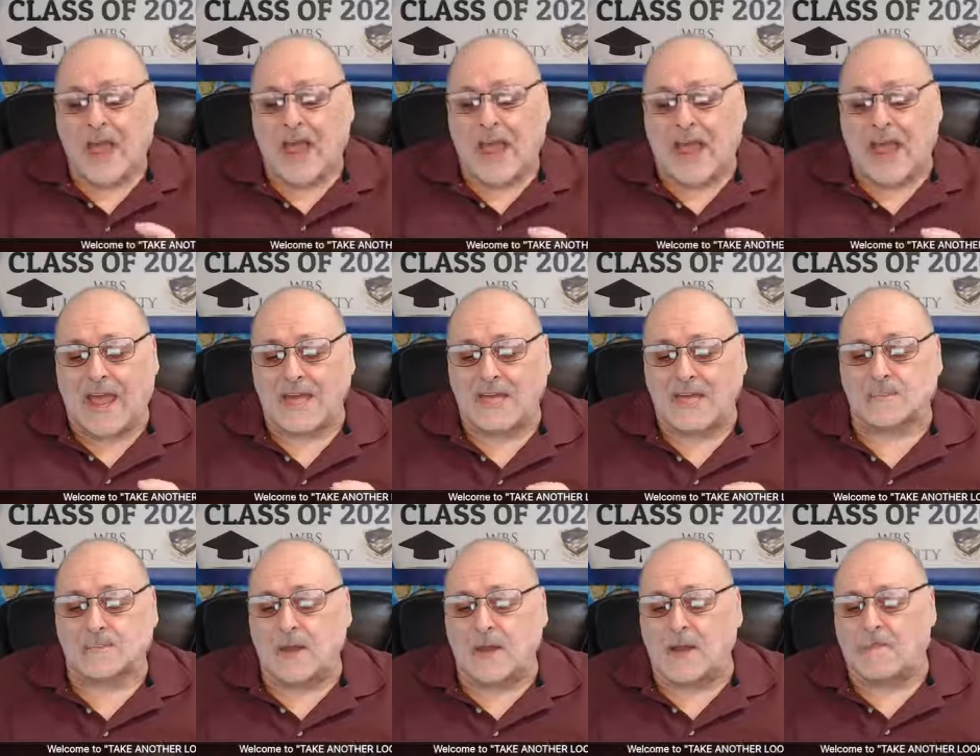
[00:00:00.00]

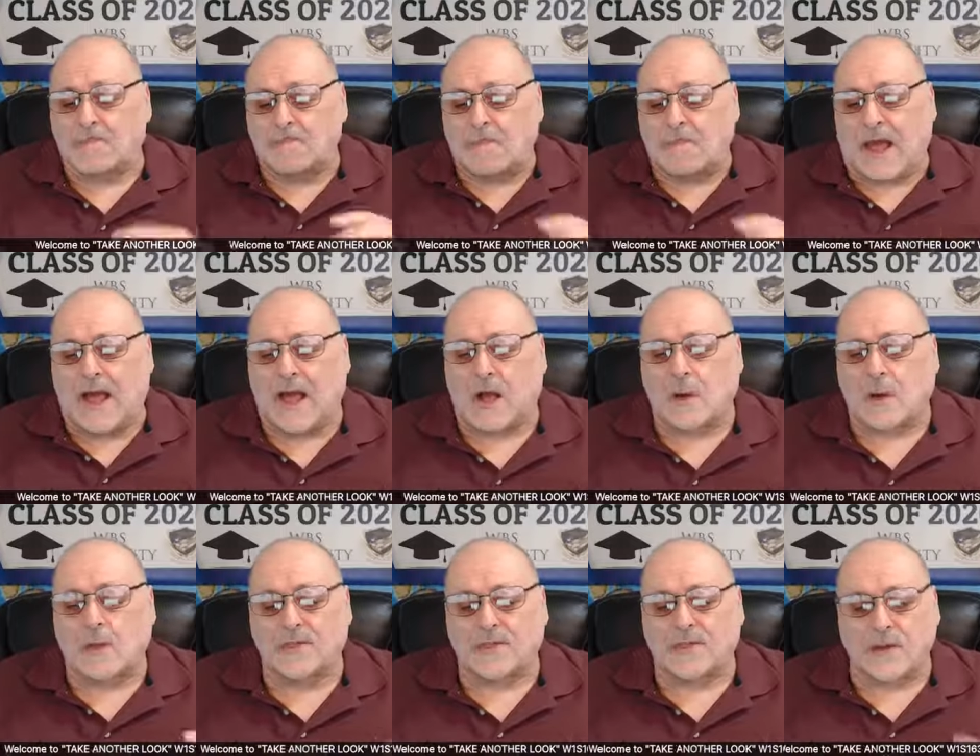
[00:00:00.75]
has been
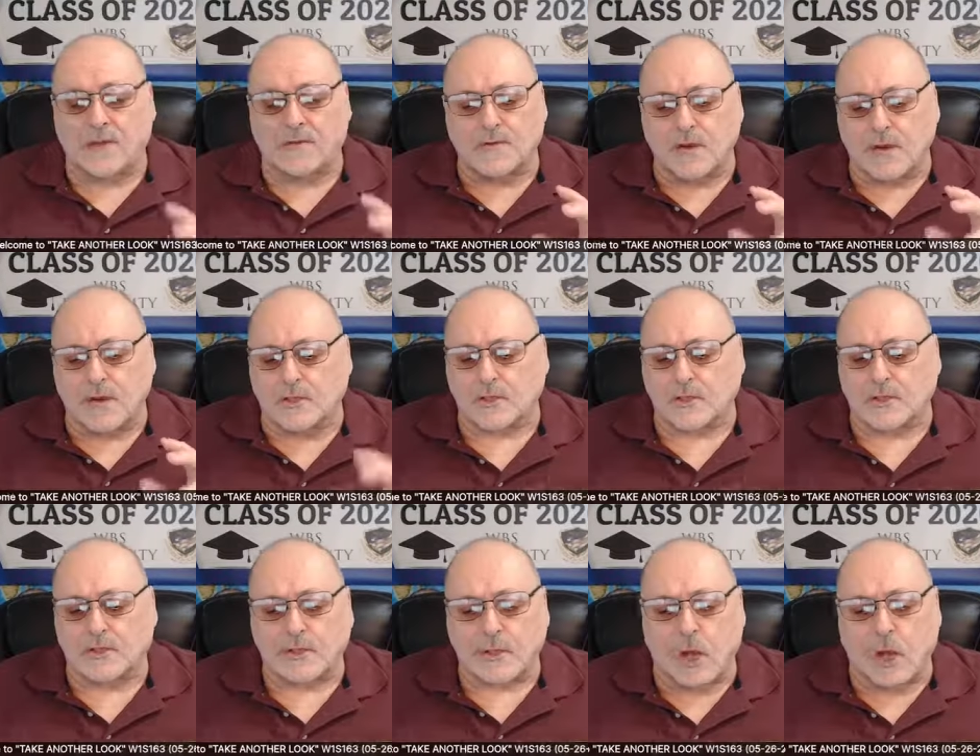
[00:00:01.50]
bound within the
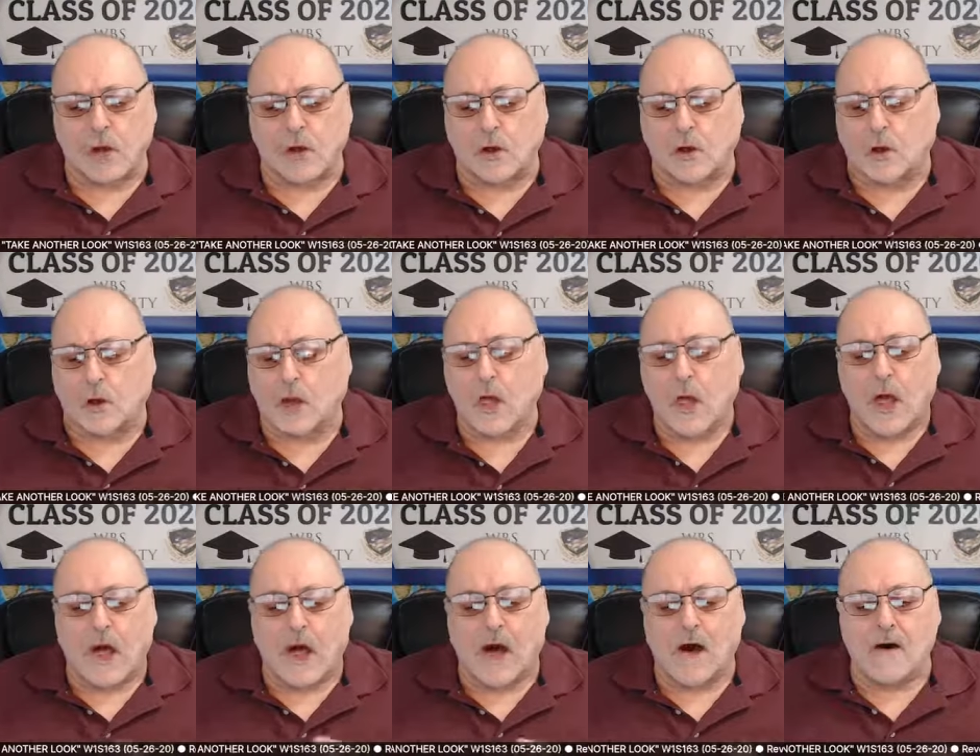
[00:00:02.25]
soul
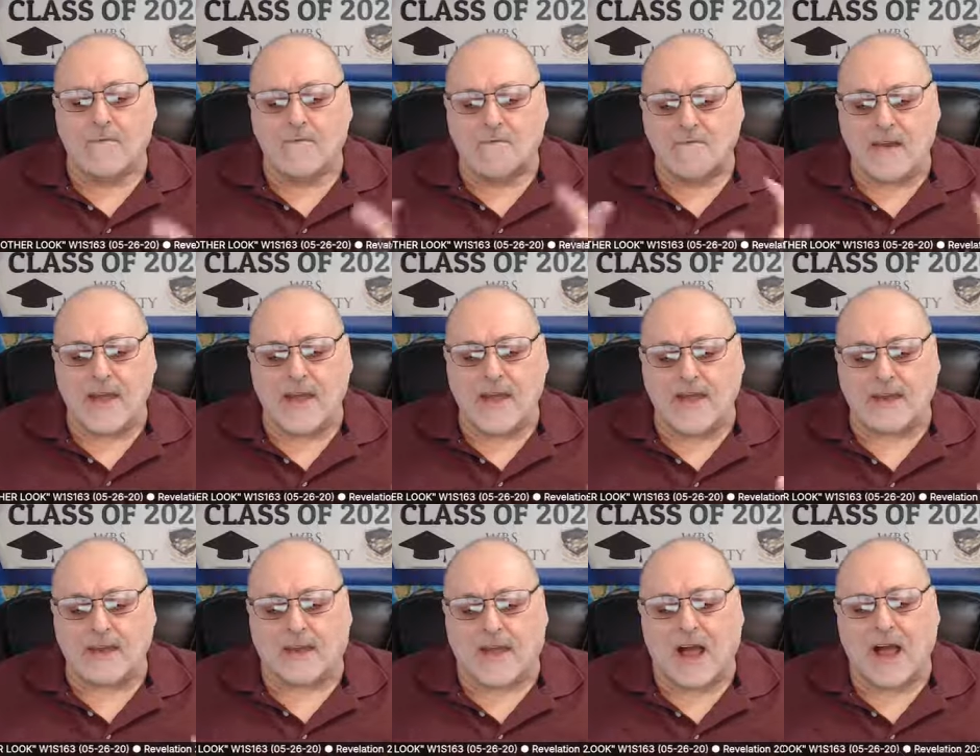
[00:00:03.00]
of
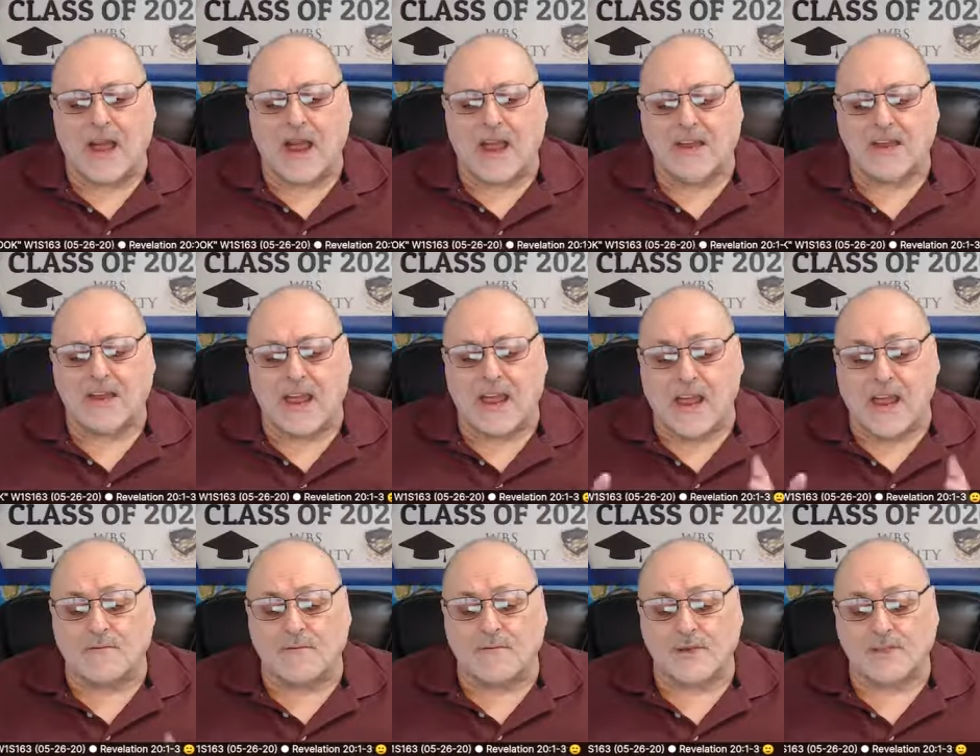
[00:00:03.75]
mankind
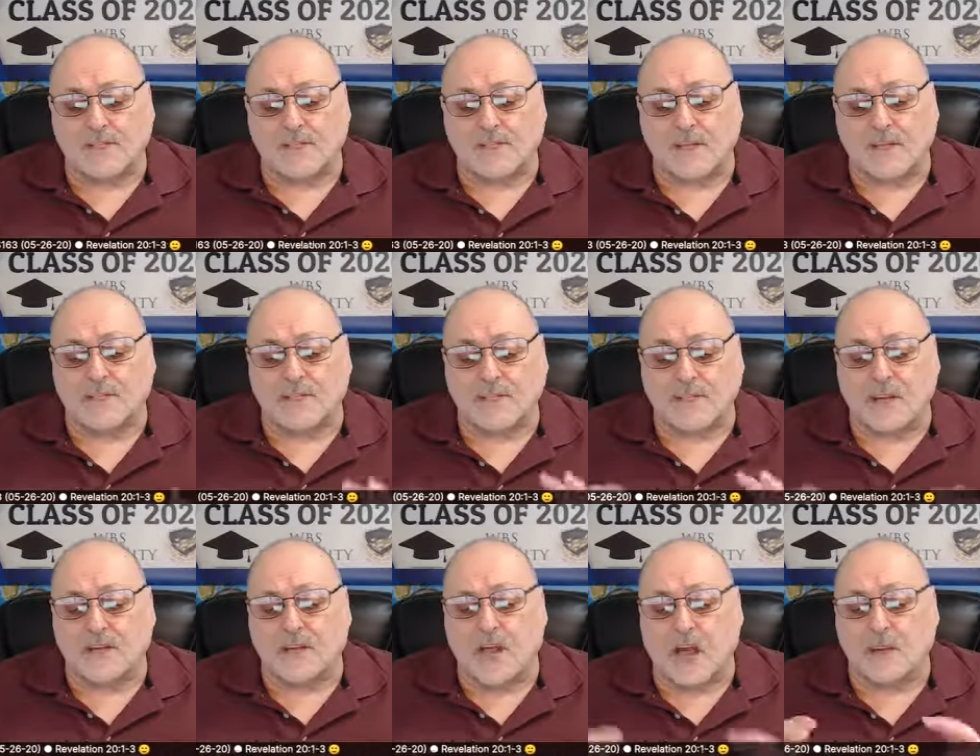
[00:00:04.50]
ever since
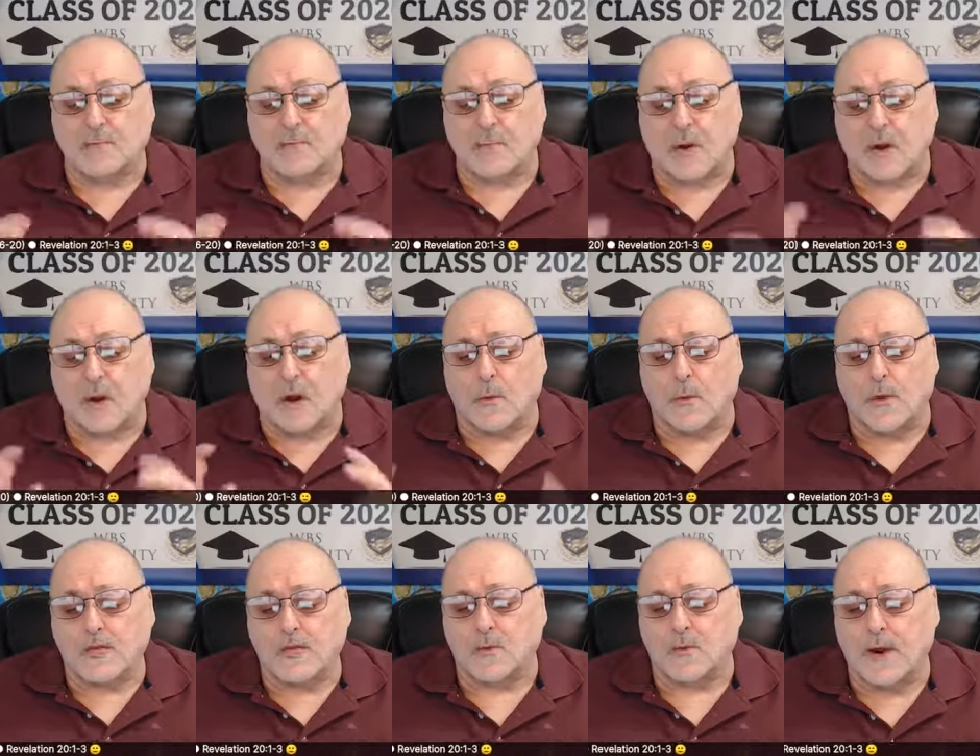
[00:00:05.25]
the death, burial, and
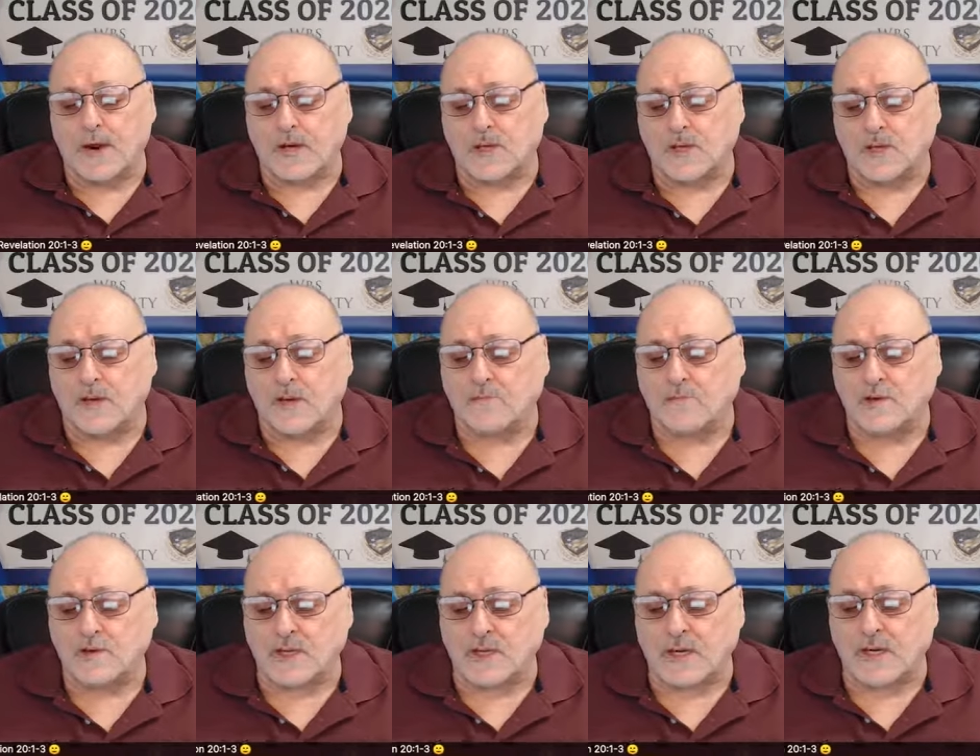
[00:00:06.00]
resurrection
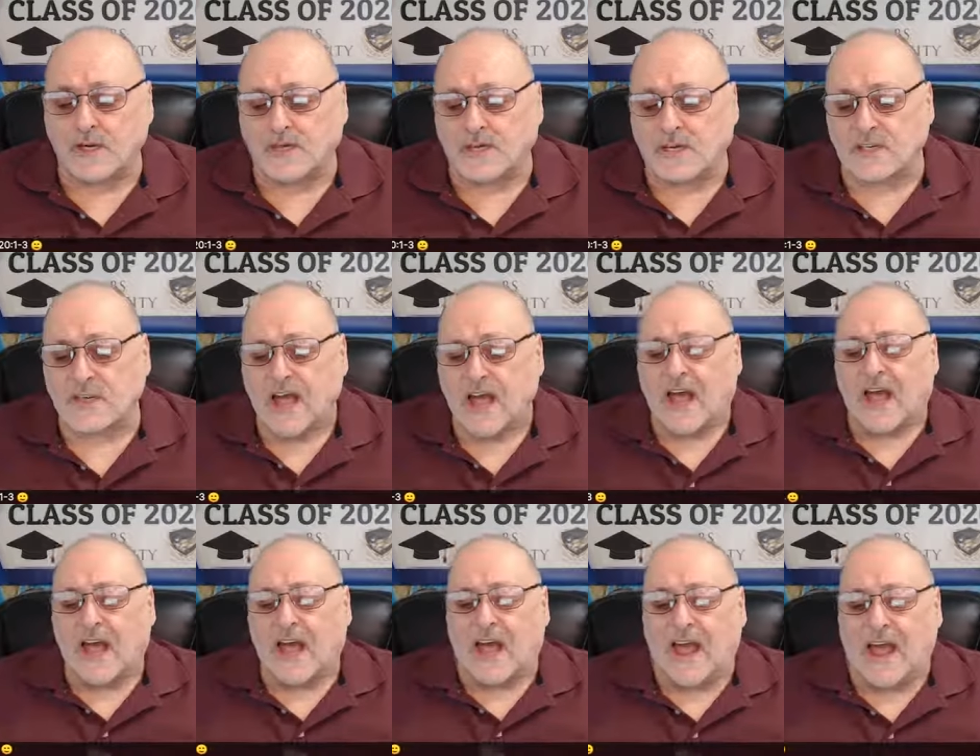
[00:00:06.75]
of Jesus
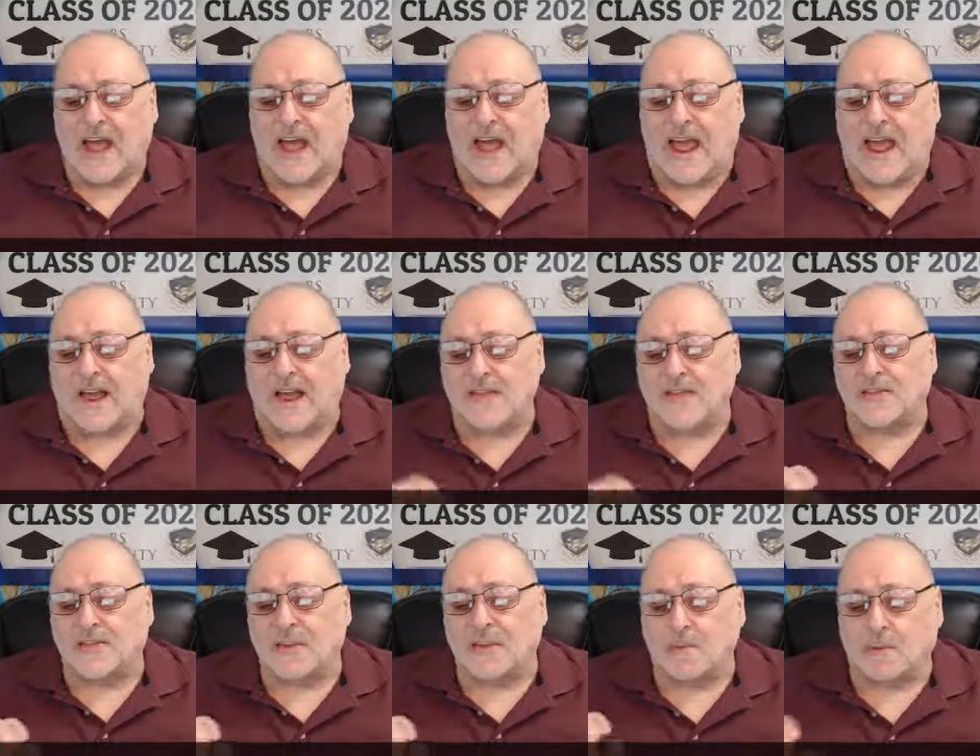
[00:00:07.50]
uh, at
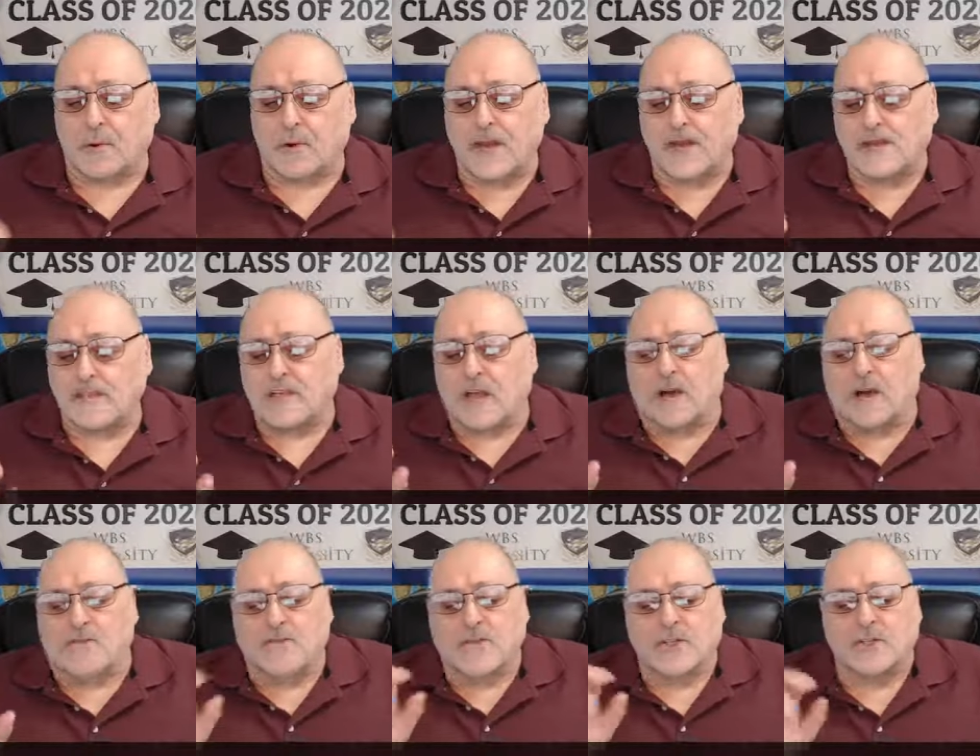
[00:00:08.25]
the place
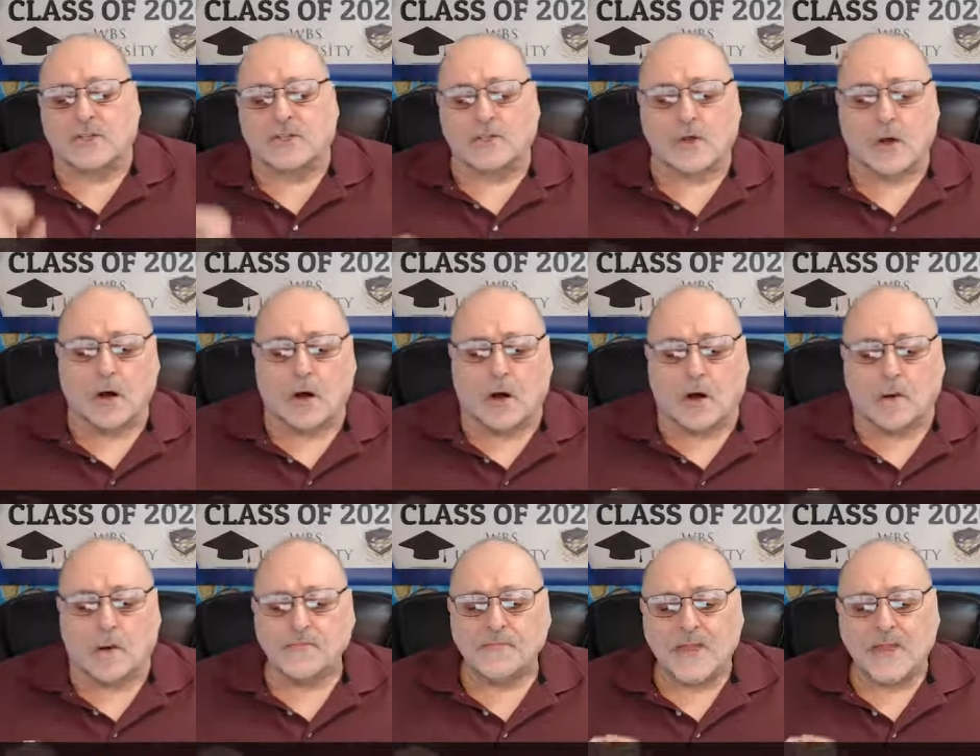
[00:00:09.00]
of the
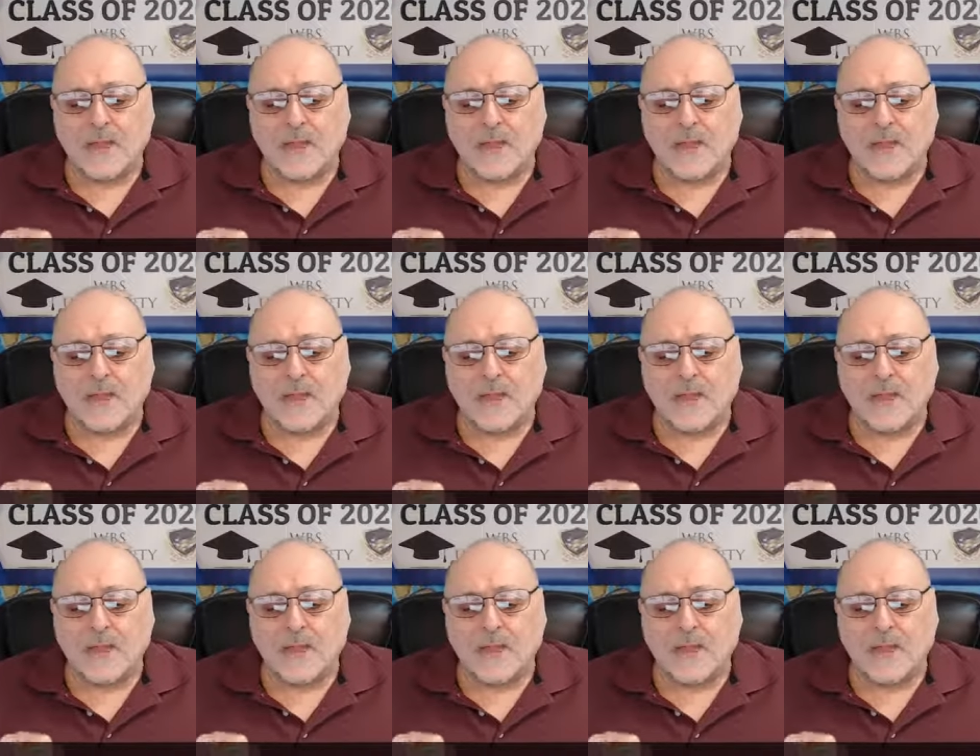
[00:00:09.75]
skull.